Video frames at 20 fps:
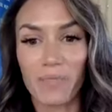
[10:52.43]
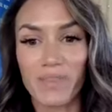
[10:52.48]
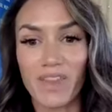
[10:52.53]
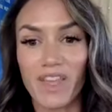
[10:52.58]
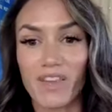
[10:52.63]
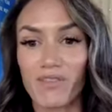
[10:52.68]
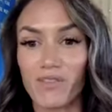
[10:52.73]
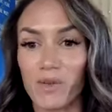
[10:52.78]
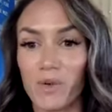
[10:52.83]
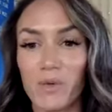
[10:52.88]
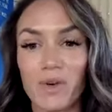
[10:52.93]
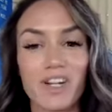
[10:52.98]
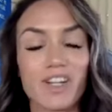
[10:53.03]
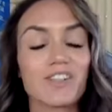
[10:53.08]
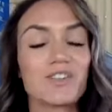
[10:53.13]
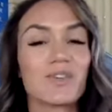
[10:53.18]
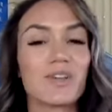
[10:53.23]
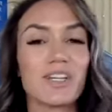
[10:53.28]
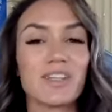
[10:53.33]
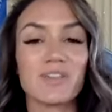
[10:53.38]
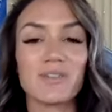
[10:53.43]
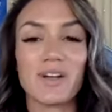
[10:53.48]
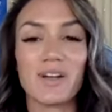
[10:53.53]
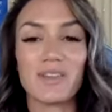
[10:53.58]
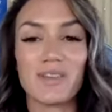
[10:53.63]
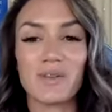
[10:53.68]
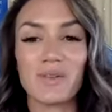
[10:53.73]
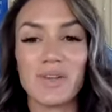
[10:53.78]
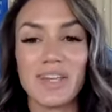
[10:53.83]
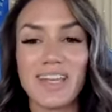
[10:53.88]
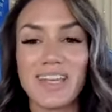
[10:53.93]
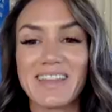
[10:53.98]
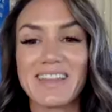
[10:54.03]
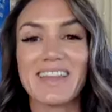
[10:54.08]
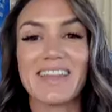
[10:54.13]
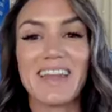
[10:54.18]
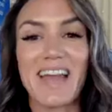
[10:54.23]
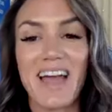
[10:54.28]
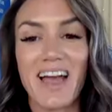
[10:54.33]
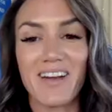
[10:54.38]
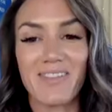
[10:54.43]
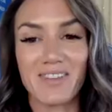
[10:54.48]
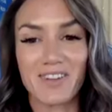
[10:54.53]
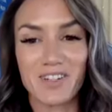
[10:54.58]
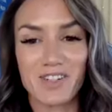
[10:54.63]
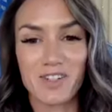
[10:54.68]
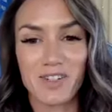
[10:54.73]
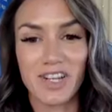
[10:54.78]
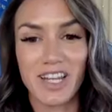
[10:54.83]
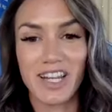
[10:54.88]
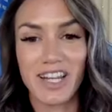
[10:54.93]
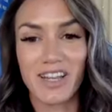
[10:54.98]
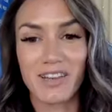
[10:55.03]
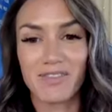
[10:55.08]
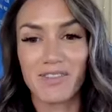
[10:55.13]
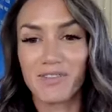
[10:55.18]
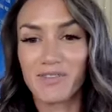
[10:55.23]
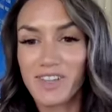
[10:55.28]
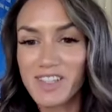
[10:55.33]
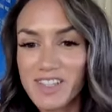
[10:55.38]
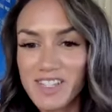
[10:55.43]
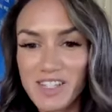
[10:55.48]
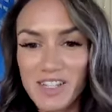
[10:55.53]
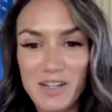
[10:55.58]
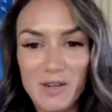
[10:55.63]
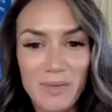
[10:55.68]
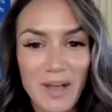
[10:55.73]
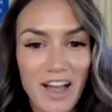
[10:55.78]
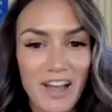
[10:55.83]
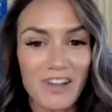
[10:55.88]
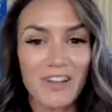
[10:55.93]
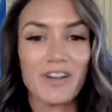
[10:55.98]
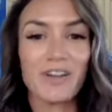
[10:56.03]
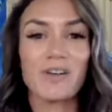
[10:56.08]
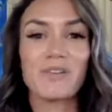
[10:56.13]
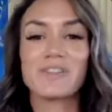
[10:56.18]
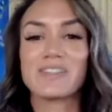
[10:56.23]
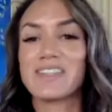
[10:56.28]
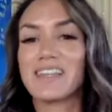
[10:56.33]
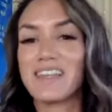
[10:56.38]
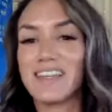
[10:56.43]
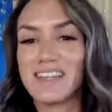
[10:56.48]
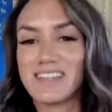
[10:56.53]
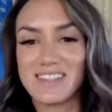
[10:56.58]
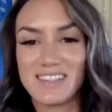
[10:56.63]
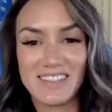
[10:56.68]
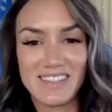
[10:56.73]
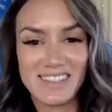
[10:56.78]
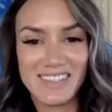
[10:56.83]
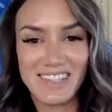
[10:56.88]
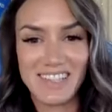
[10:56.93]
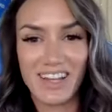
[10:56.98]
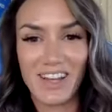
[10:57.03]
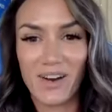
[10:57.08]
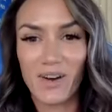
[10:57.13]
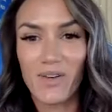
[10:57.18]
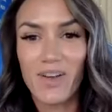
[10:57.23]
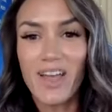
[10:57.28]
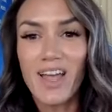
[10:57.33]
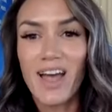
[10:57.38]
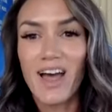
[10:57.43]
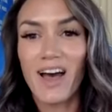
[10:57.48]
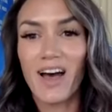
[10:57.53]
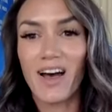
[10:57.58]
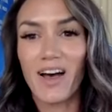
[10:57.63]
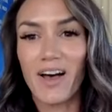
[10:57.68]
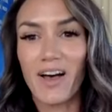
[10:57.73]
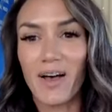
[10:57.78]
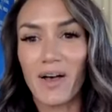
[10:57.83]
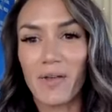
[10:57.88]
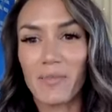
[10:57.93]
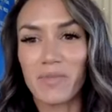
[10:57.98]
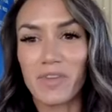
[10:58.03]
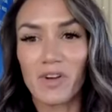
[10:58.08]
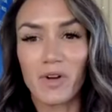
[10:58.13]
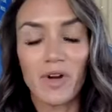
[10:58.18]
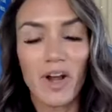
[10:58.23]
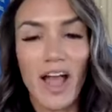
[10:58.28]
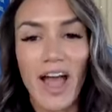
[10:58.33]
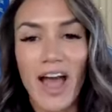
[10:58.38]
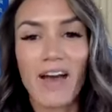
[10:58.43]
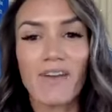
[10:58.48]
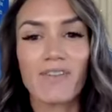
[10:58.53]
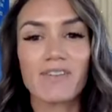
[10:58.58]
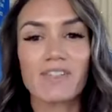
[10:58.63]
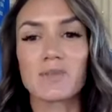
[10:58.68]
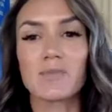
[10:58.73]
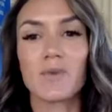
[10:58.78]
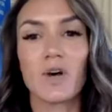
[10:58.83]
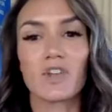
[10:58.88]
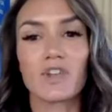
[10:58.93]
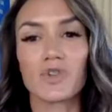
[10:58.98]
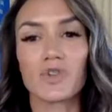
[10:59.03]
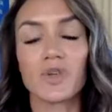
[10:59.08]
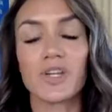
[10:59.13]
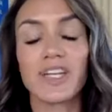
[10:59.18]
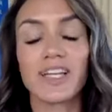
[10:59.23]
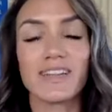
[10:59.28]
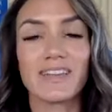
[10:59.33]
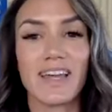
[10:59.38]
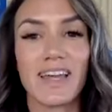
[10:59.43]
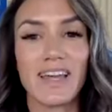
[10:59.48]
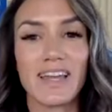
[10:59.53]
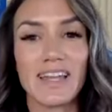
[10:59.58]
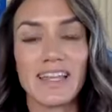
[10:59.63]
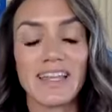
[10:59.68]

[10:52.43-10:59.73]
If you want to treat throughout the week, then have your treat. If it fits in your macros, it's good to go. Or have a small treat that